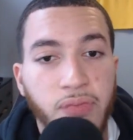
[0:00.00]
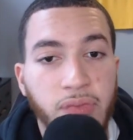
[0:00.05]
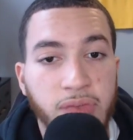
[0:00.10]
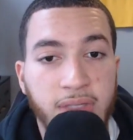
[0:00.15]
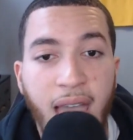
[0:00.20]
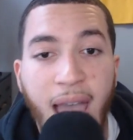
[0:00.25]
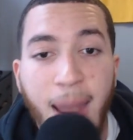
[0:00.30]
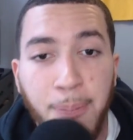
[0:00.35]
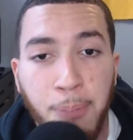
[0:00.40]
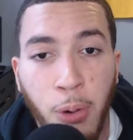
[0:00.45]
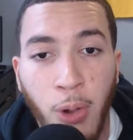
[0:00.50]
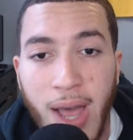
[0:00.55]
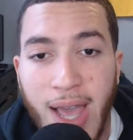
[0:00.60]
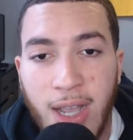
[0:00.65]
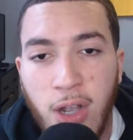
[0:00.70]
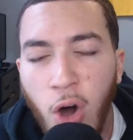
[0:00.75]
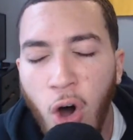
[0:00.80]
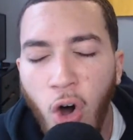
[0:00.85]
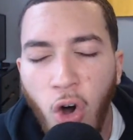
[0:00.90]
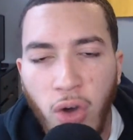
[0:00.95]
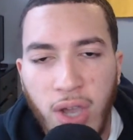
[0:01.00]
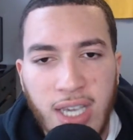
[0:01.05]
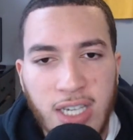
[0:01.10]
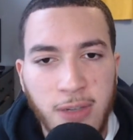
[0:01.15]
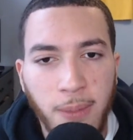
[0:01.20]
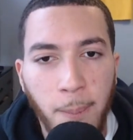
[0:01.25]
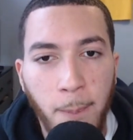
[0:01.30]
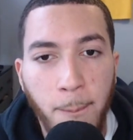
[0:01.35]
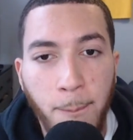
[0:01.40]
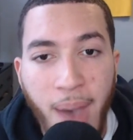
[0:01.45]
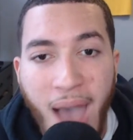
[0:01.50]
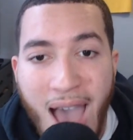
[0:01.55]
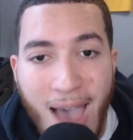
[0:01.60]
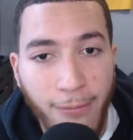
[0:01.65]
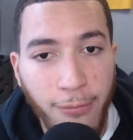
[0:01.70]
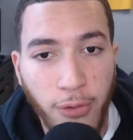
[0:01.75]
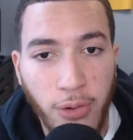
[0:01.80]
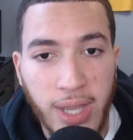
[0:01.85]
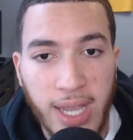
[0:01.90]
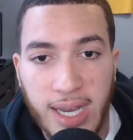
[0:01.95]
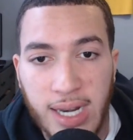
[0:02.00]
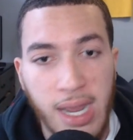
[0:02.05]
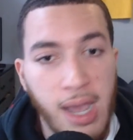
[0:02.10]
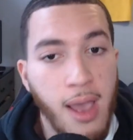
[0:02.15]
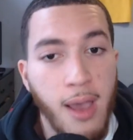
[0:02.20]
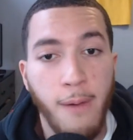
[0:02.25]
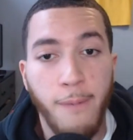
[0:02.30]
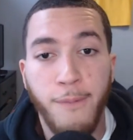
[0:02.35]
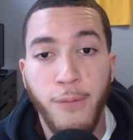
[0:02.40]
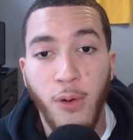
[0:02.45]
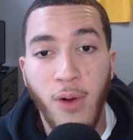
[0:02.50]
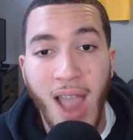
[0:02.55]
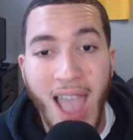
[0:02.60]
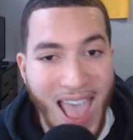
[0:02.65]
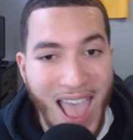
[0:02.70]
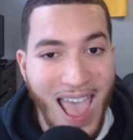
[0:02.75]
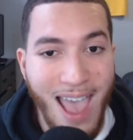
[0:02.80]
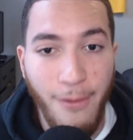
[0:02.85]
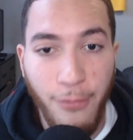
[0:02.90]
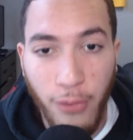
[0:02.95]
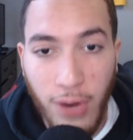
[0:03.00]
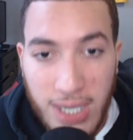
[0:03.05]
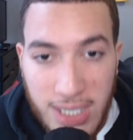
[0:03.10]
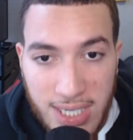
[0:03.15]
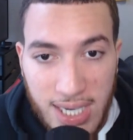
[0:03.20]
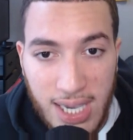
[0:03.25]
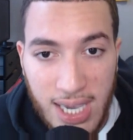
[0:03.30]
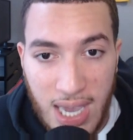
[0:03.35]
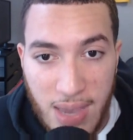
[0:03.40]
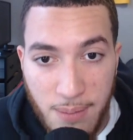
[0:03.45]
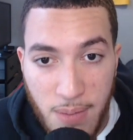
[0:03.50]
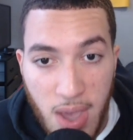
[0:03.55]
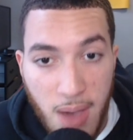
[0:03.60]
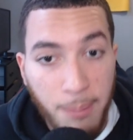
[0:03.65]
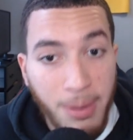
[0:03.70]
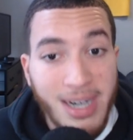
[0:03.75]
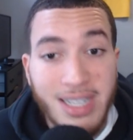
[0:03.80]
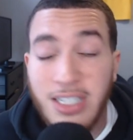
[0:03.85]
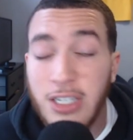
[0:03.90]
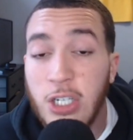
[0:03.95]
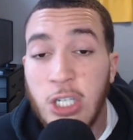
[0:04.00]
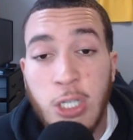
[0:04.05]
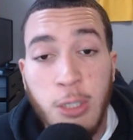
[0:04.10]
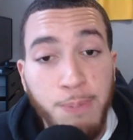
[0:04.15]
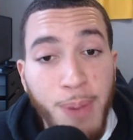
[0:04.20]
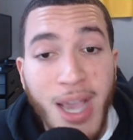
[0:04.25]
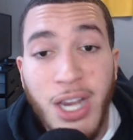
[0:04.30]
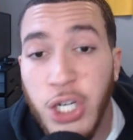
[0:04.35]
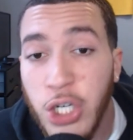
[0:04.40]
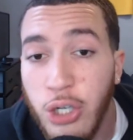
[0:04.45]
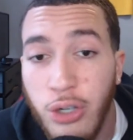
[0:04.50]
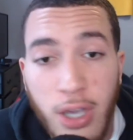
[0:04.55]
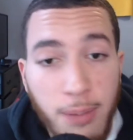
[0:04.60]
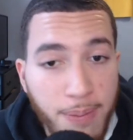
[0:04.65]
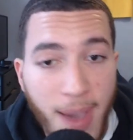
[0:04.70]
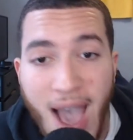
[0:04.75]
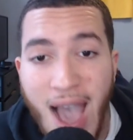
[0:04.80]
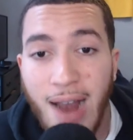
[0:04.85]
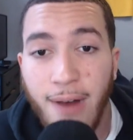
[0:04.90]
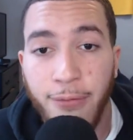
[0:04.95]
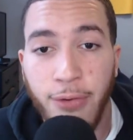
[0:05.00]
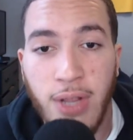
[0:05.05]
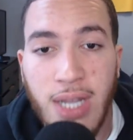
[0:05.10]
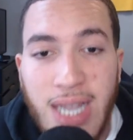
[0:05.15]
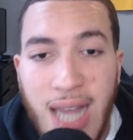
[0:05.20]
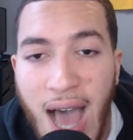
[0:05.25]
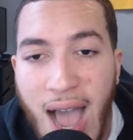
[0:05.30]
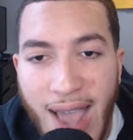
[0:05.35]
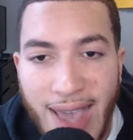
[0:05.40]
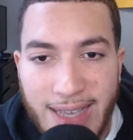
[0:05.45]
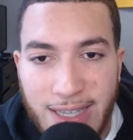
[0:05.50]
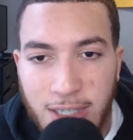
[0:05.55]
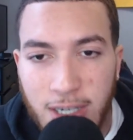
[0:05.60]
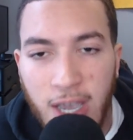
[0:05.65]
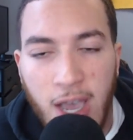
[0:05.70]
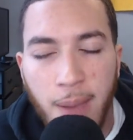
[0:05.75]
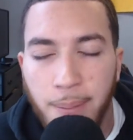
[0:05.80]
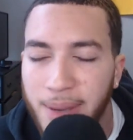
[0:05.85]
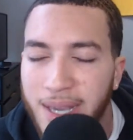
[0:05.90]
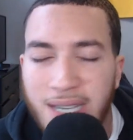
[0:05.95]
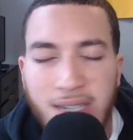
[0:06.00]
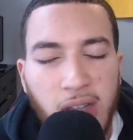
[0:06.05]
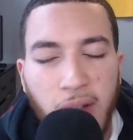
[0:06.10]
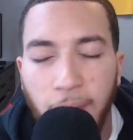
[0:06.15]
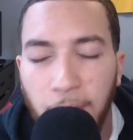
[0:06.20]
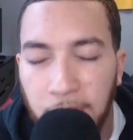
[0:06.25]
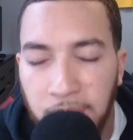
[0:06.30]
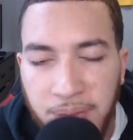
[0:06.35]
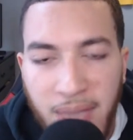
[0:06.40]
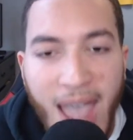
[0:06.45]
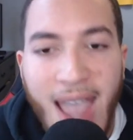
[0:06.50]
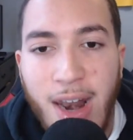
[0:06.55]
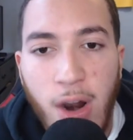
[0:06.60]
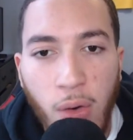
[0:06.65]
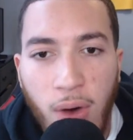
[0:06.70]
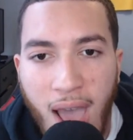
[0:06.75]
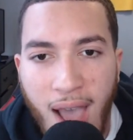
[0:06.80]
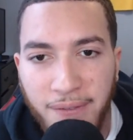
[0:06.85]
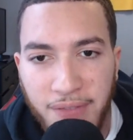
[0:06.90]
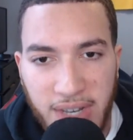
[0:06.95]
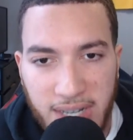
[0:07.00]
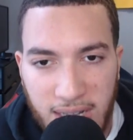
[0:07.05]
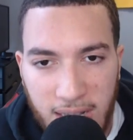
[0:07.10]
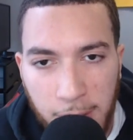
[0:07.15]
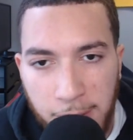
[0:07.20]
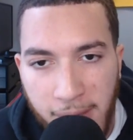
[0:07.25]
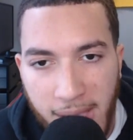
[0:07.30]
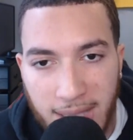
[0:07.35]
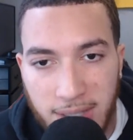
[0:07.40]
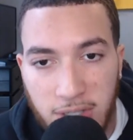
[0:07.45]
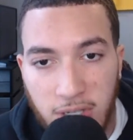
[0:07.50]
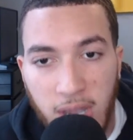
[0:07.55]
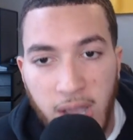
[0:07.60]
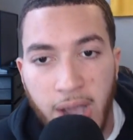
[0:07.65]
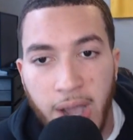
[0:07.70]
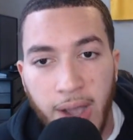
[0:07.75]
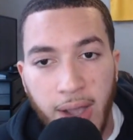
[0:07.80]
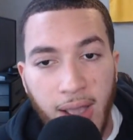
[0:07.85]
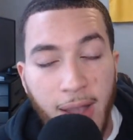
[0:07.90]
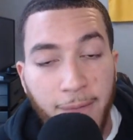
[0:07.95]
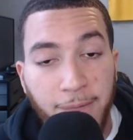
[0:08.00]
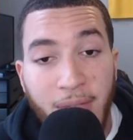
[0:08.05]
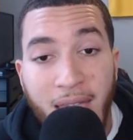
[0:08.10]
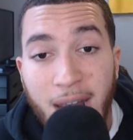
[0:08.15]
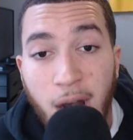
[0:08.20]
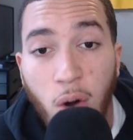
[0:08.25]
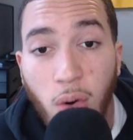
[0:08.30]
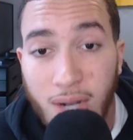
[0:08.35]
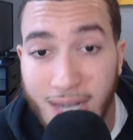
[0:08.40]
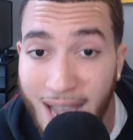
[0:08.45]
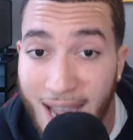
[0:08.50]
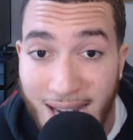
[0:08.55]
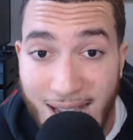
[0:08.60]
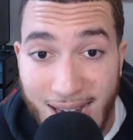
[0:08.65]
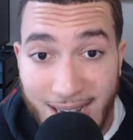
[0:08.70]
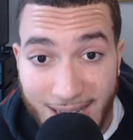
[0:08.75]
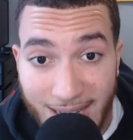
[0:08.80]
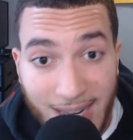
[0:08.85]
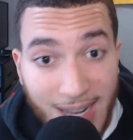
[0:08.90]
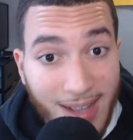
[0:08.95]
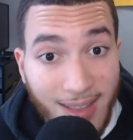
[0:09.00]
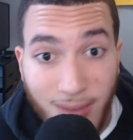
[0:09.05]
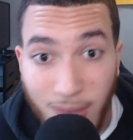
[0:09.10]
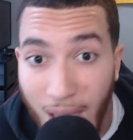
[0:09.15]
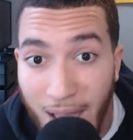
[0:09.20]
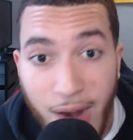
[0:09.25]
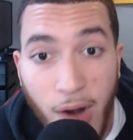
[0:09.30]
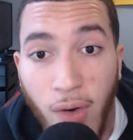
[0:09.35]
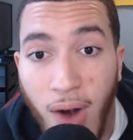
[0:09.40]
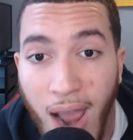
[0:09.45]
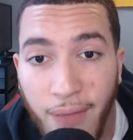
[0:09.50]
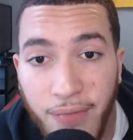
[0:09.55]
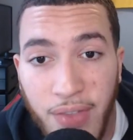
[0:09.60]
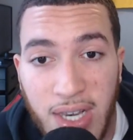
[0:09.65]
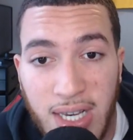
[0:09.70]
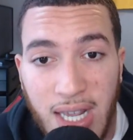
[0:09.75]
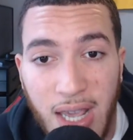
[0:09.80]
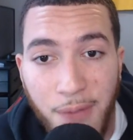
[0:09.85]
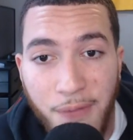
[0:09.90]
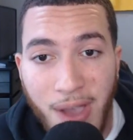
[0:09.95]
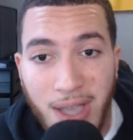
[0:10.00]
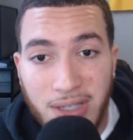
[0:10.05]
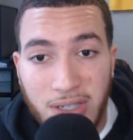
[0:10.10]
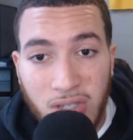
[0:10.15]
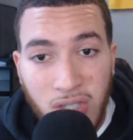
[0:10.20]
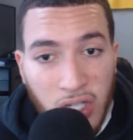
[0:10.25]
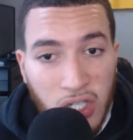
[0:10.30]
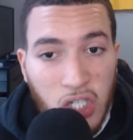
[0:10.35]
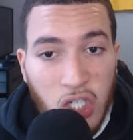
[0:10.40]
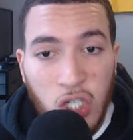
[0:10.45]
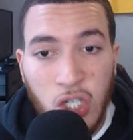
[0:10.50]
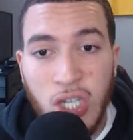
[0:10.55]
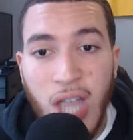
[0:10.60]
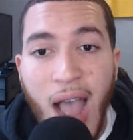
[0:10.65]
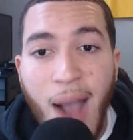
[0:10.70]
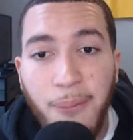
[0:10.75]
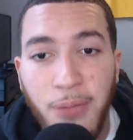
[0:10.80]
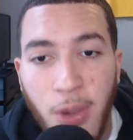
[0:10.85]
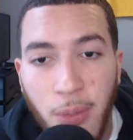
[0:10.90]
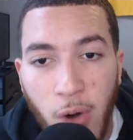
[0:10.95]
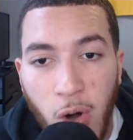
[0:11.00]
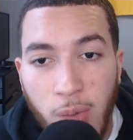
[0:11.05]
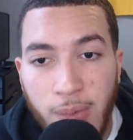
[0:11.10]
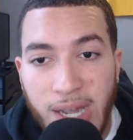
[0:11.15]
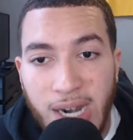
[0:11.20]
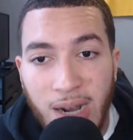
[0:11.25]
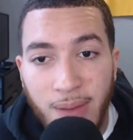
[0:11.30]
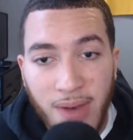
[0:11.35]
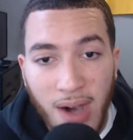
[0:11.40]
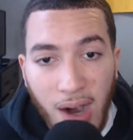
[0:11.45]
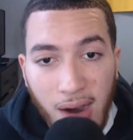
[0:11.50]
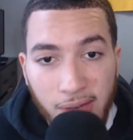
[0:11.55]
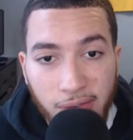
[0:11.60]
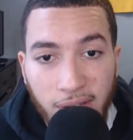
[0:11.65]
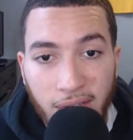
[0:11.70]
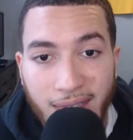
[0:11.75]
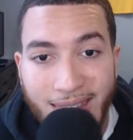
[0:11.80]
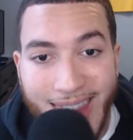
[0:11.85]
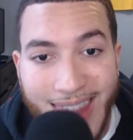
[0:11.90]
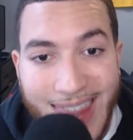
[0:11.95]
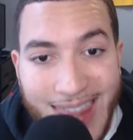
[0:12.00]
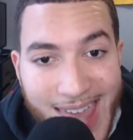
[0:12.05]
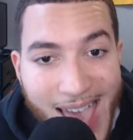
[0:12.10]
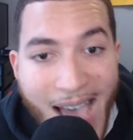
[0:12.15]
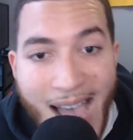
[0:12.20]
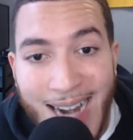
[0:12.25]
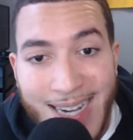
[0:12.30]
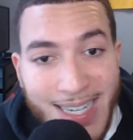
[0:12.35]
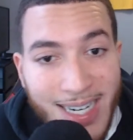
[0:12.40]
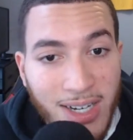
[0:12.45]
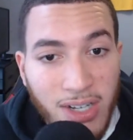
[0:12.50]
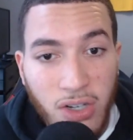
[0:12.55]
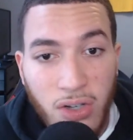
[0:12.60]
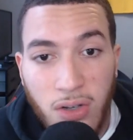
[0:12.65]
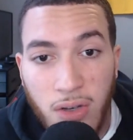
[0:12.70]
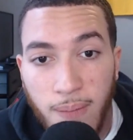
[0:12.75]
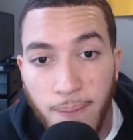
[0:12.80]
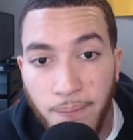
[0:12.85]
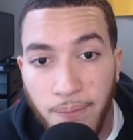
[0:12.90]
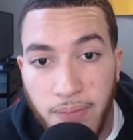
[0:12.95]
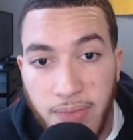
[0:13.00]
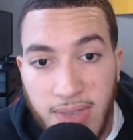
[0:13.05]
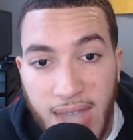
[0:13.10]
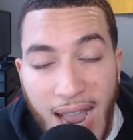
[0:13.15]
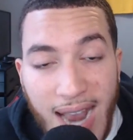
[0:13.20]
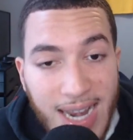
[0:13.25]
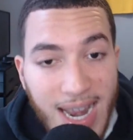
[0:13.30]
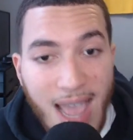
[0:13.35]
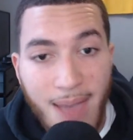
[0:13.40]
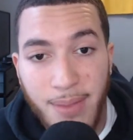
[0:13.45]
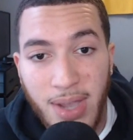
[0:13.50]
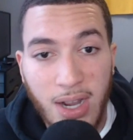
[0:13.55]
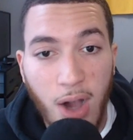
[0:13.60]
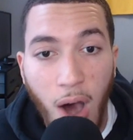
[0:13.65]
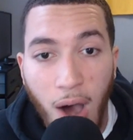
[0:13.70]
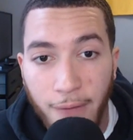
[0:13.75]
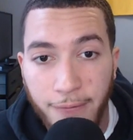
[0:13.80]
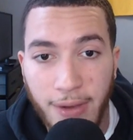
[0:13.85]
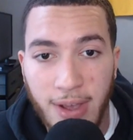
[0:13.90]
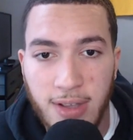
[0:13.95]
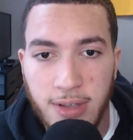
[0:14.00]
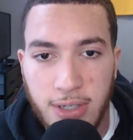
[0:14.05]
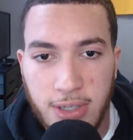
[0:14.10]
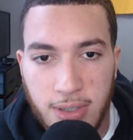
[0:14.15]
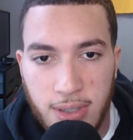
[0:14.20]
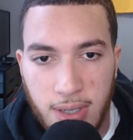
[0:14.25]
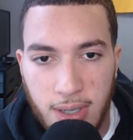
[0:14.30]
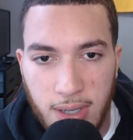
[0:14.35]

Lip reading: That play call is baffling for every team. But it's especially bad for the Lions because they don't have the defense. If they don't get it, they don't have the defense to stop the momentum of that dynamic offense.